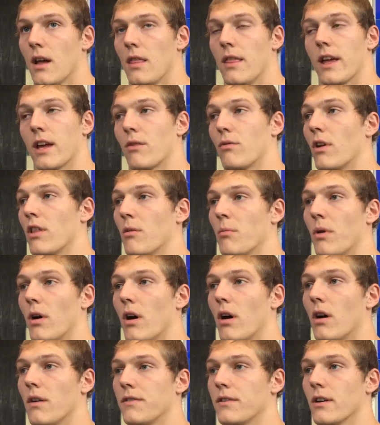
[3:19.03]
They can run the
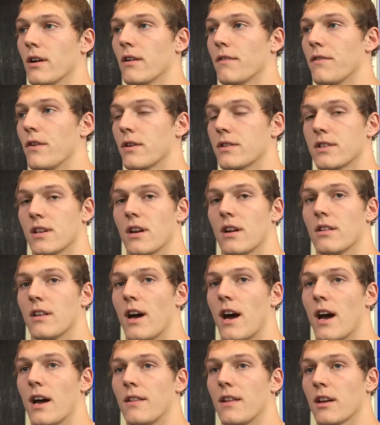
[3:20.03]
ball if you aren't focusing on
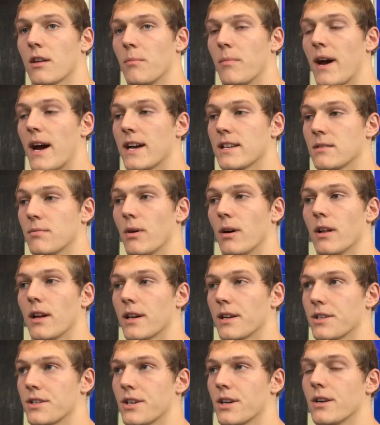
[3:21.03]
that, and they can pass the ball
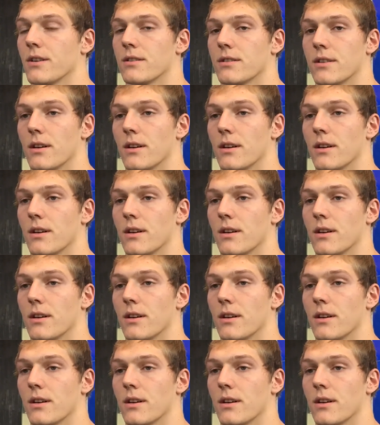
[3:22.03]
like it showed.